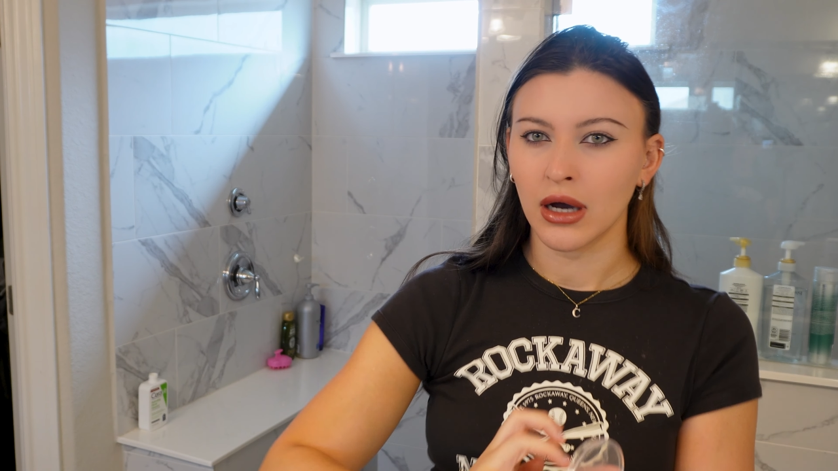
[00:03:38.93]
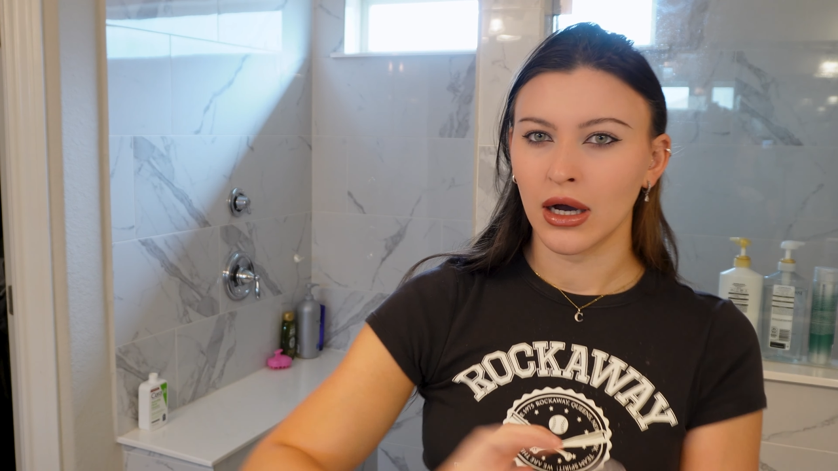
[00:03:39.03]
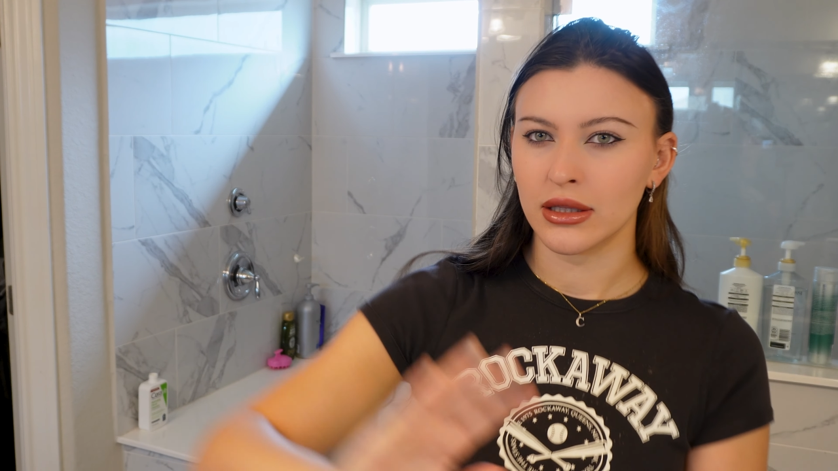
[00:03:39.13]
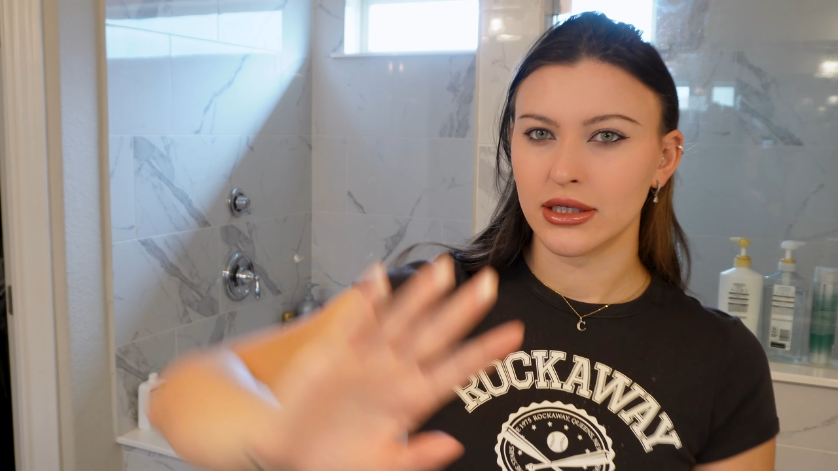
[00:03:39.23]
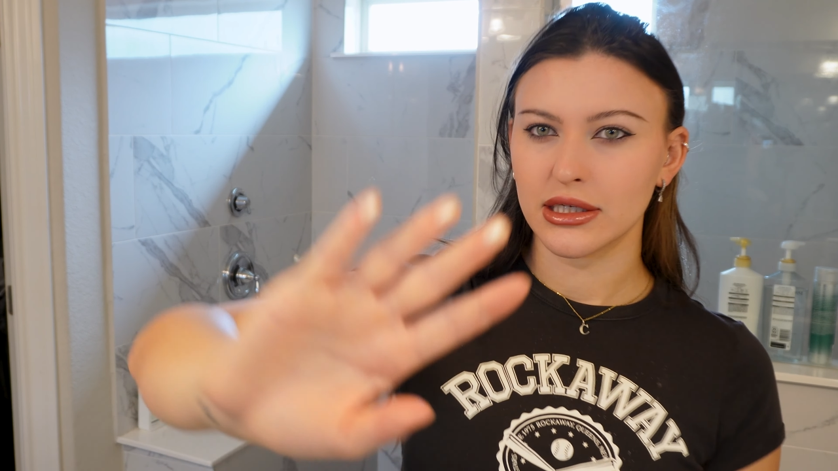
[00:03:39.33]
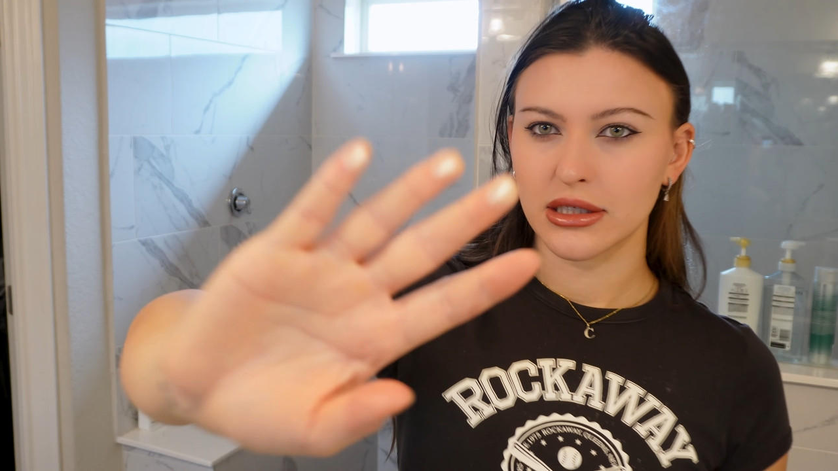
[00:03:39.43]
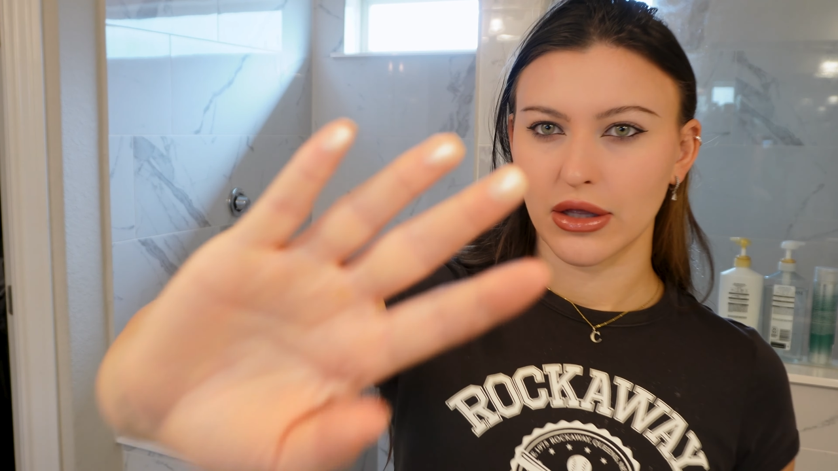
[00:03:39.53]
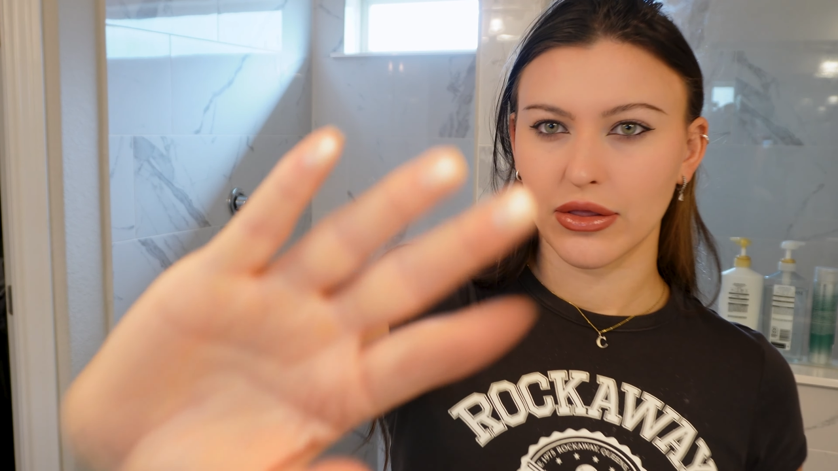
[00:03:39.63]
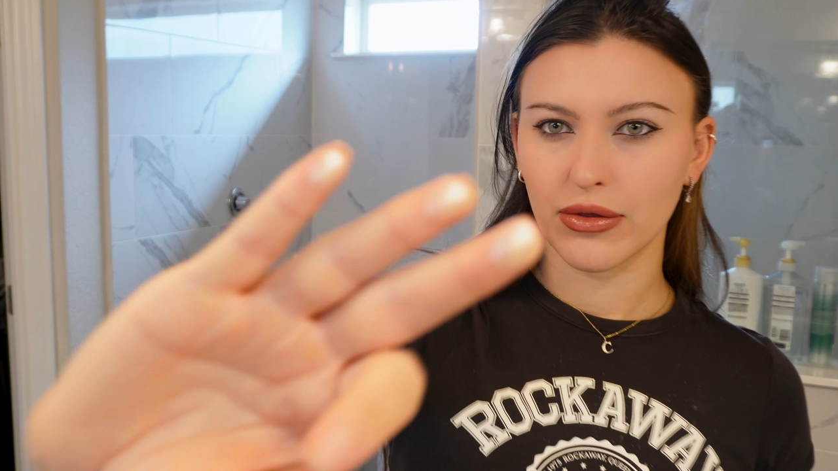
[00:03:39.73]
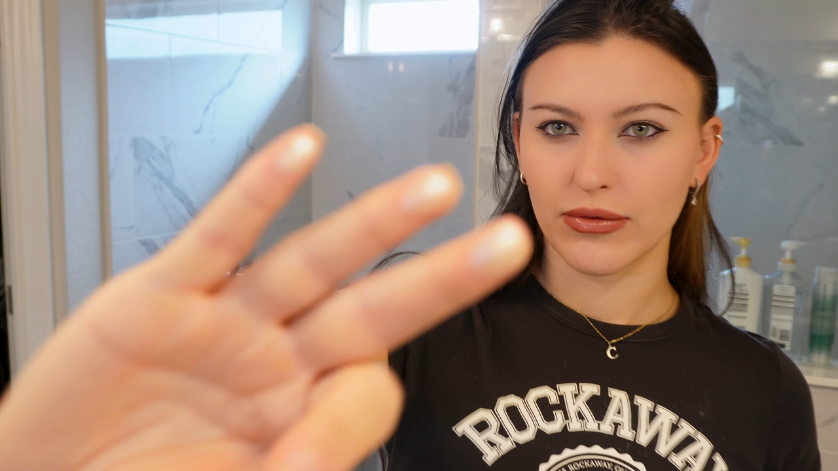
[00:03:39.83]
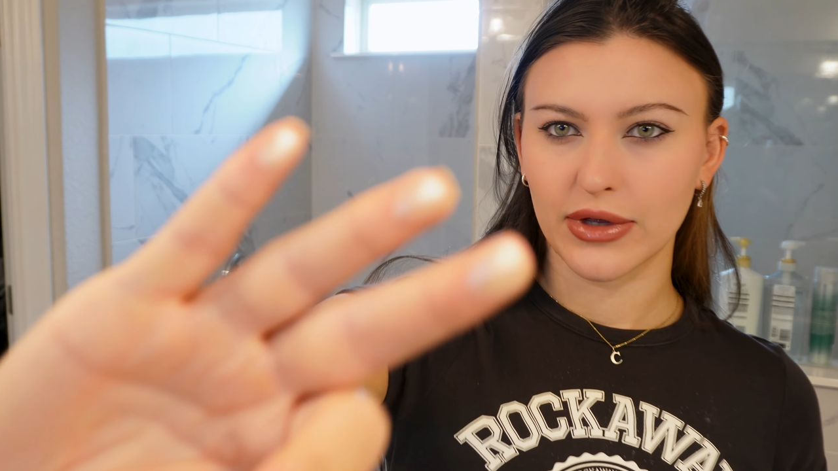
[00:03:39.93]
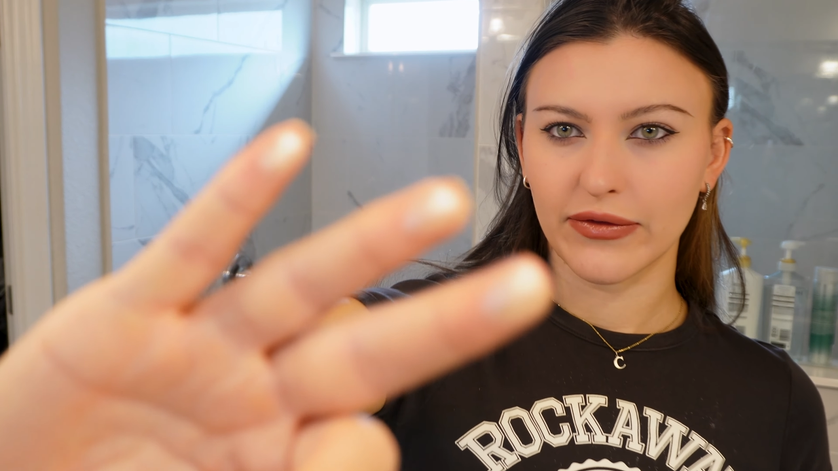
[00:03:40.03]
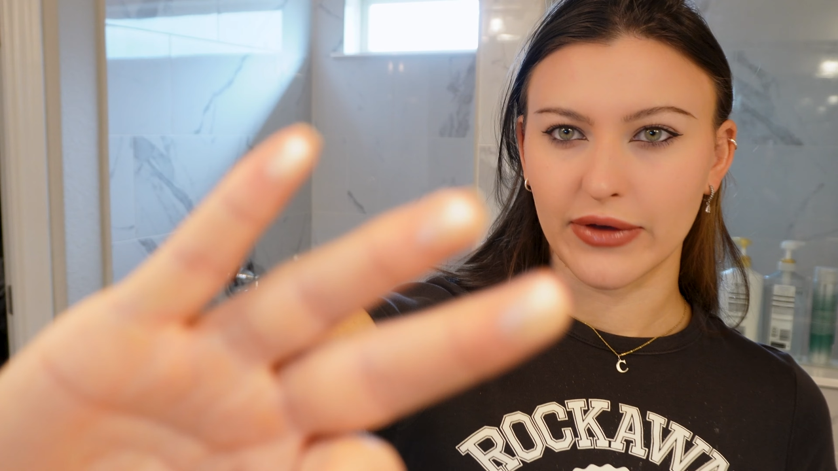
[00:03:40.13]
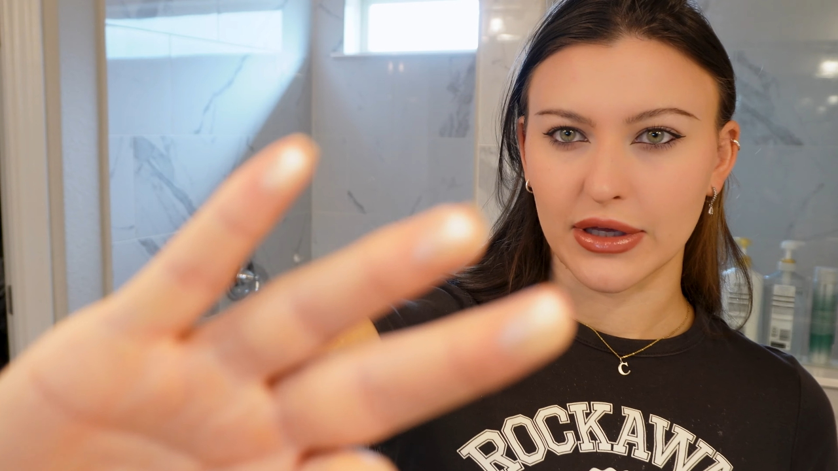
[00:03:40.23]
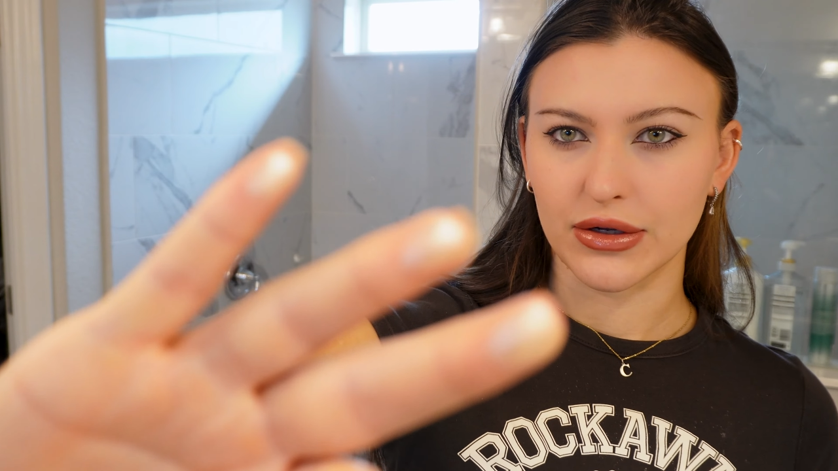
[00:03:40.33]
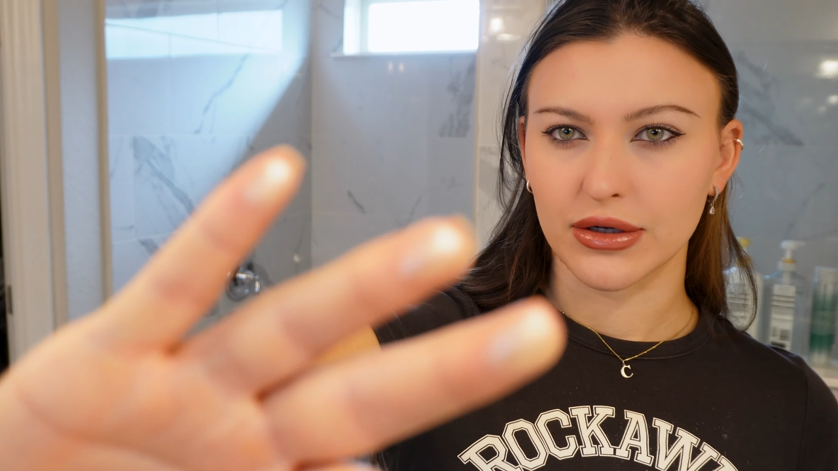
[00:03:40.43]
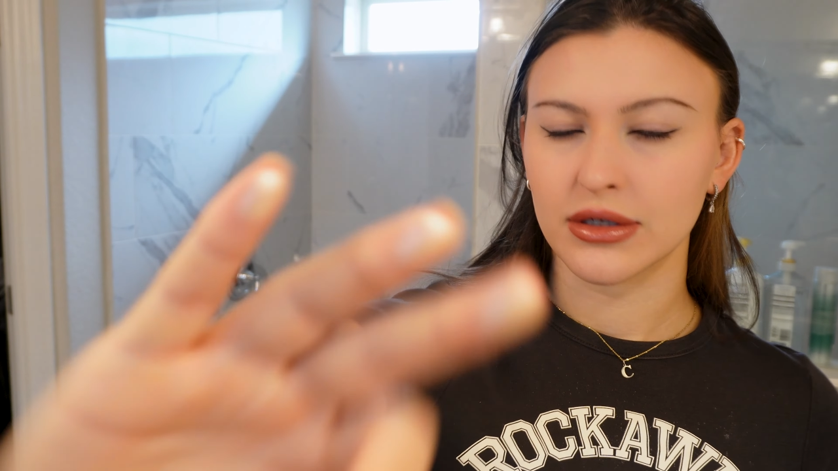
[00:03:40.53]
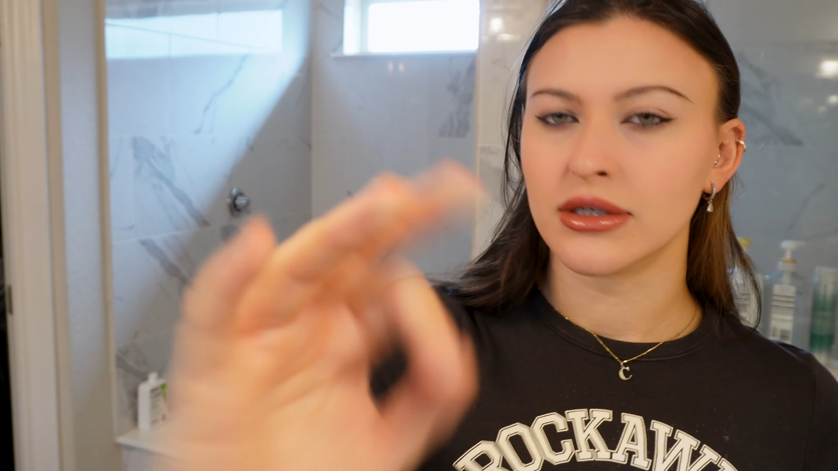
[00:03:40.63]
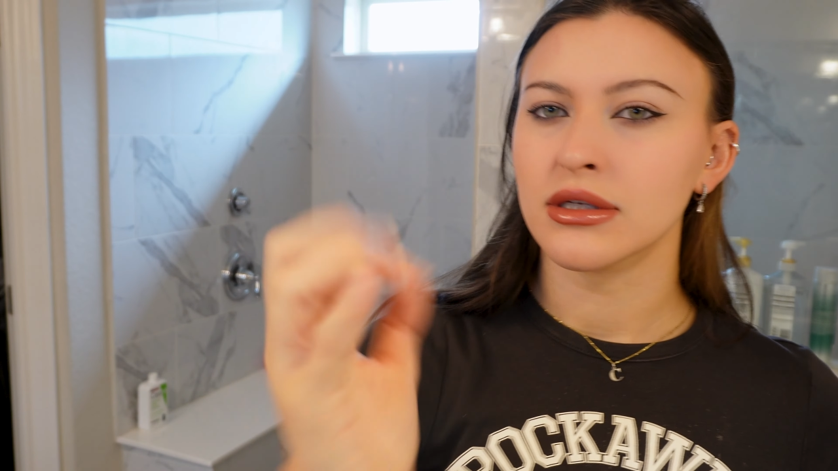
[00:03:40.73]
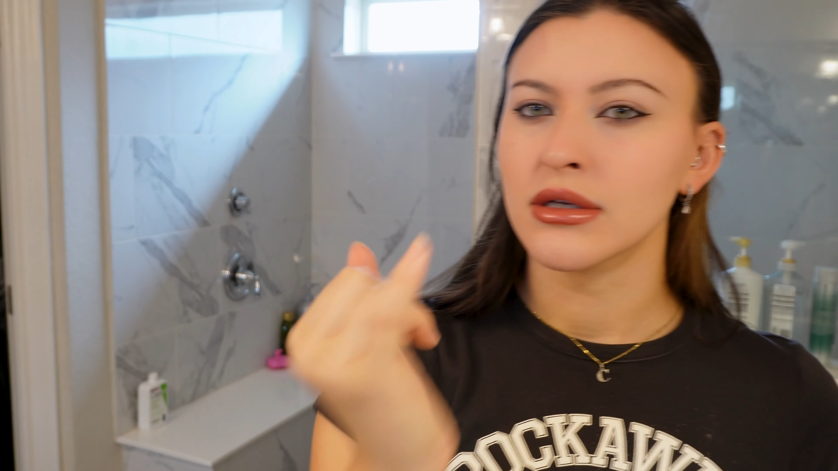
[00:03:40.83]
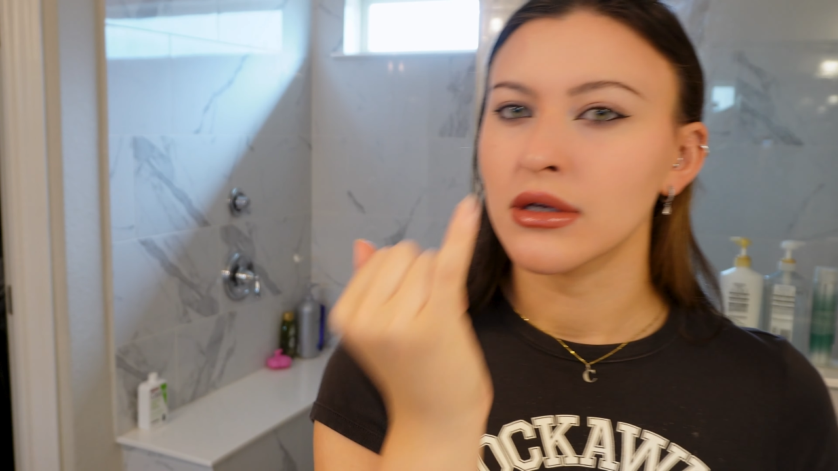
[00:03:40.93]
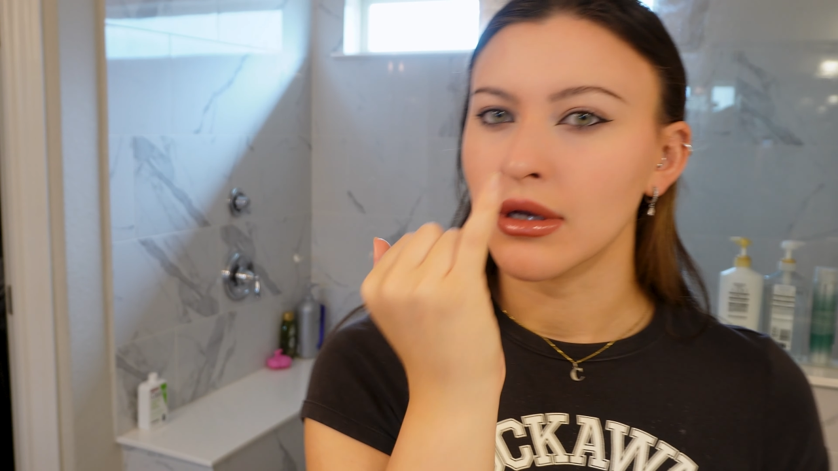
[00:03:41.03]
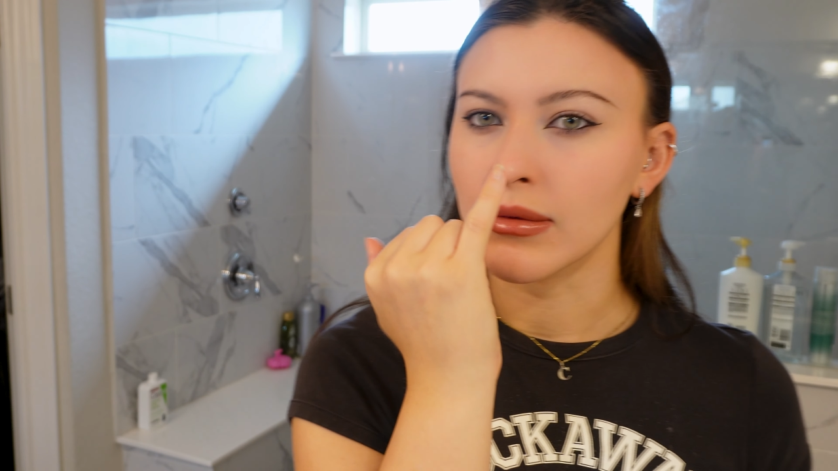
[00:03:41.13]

on these 3 fingers.